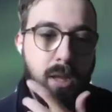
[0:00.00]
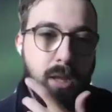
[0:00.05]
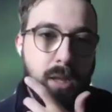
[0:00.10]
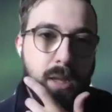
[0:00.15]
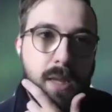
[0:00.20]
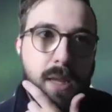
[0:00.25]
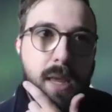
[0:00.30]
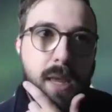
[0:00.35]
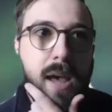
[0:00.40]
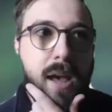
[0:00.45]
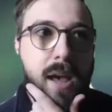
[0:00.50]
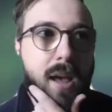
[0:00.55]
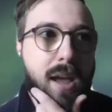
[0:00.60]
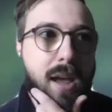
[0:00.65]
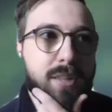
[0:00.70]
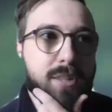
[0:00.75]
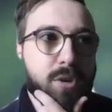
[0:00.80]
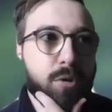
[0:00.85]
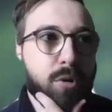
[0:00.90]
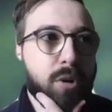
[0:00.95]
Yeah, I
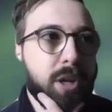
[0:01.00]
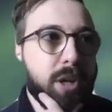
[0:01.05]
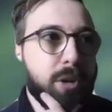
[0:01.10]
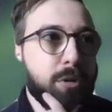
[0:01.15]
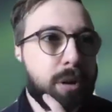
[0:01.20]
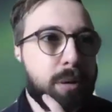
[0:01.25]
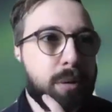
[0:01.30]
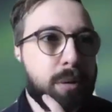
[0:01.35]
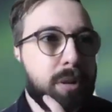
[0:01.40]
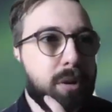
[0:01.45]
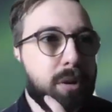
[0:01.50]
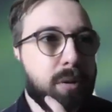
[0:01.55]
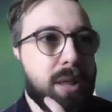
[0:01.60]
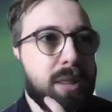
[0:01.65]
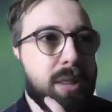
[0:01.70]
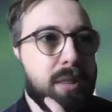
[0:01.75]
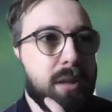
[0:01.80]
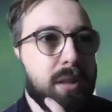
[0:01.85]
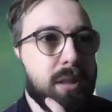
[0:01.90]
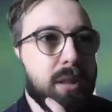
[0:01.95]
totally agree with you. I
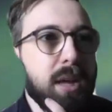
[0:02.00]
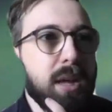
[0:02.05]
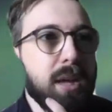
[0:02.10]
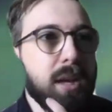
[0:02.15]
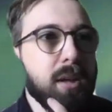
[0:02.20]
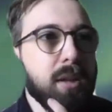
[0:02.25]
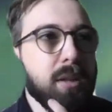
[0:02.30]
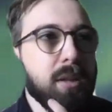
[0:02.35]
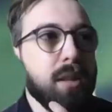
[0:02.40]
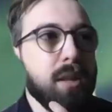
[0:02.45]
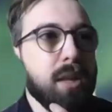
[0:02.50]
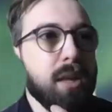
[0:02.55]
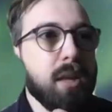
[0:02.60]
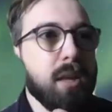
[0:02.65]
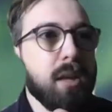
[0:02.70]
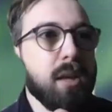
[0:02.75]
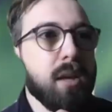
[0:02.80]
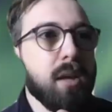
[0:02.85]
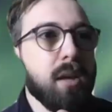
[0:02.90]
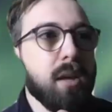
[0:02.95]
think that
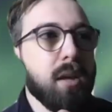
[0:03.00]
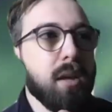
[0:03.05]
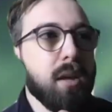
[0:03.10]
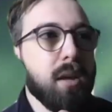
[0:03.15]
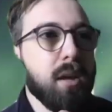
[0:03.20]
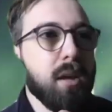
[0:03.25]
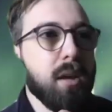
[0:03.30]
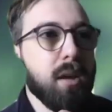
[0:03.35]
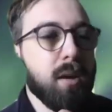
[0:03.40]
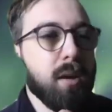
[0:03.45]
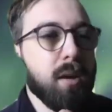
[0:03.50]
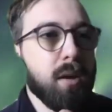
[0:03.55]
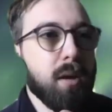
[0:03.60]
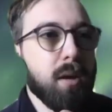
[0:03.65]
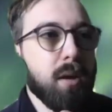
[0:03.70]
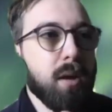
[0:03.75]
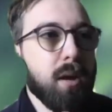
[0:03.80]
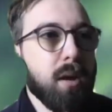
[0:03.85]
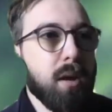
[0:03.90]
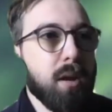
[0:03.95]
the
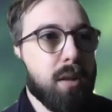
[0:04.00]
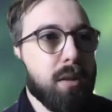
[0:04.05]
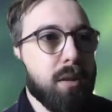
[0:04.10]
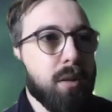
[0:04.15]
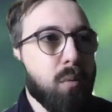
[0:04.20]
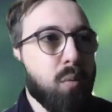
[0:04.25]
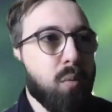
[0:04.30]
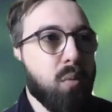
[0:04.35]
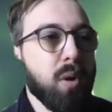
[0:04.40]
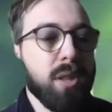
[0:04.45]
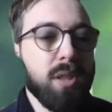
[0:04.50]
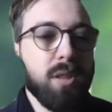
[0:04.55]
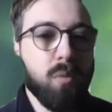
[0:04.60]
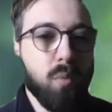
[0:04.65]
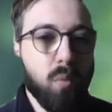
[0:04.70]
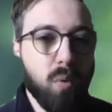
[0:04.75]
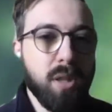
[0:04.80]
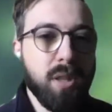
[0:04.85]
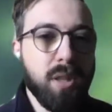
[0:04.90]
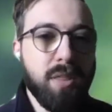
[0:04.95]

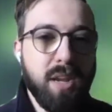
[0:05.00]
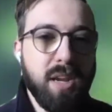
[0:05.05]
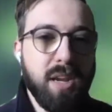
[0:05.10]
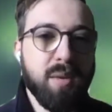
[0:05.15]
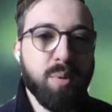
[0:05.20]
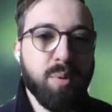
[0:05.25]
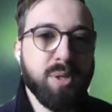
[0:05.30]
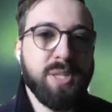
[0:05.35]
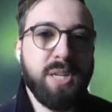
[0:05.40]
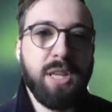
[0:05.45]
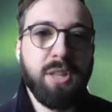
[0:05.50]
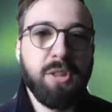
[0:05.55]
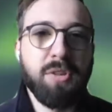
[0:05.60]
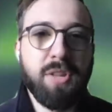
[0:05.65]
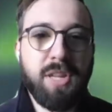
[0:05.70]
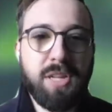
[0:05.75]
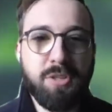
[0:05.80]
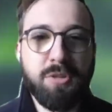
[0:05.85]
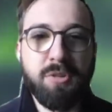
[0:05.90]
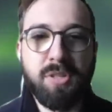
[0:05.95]
one thing in particular
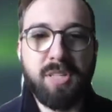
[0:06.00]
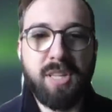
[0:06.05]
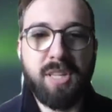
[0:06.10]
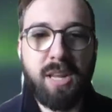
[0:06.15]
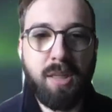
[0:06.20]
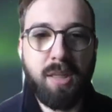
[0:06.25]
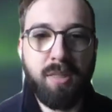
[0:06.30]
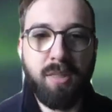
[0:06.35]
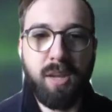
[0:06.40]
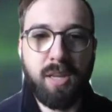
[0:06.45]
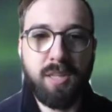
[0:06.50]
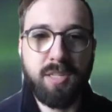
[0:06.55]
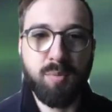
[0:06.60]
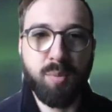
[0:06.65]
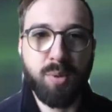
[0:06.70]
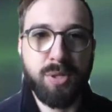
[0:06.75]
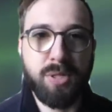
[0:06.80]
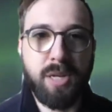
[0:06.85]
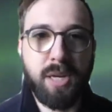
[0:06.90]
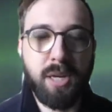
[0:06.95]
that you said, I think, is
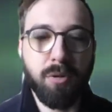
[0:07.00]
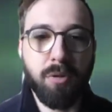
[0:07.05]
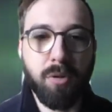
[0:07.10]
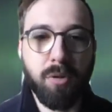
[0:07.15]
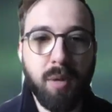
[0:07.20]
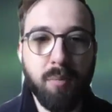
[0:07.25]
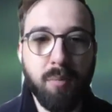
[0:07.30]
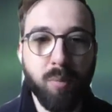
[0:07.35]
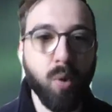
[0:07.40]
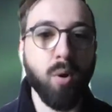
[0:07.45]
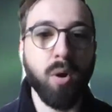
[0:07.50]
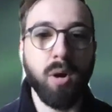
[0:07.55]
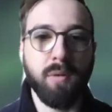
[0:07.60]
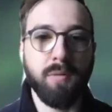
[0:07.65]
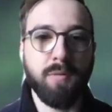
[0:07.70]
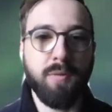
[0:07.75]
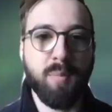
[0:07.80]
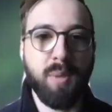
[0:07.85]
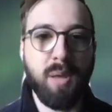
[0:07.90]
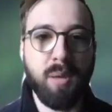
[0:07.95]
particularly important
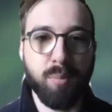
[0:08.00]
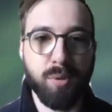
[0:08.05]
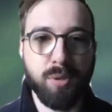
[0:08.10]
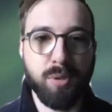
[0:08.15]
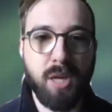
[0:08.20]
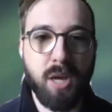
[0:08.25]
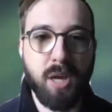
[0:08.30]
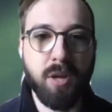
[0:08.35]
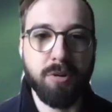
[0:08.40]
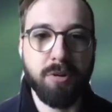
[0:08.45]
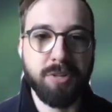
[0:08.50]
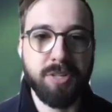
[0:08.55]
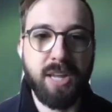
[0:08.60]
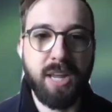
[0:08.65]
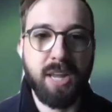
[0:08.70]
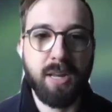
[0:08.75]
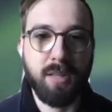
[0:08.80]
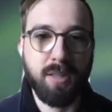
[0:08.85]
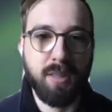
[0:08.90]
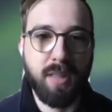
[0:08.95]
for people to
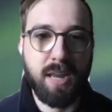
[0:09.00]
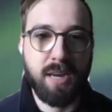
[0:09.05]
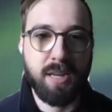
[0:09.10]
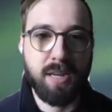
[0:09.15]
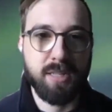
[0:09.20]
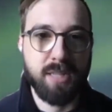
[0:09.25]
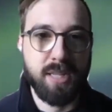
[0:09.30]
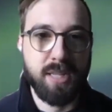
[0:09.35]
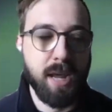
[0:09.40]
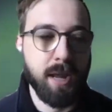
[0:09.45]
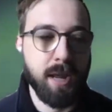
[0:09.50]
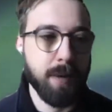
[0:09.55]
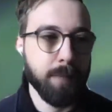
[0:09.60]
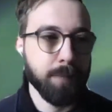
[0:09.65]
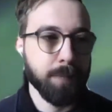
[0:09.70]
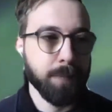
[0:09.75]
understand, and that is that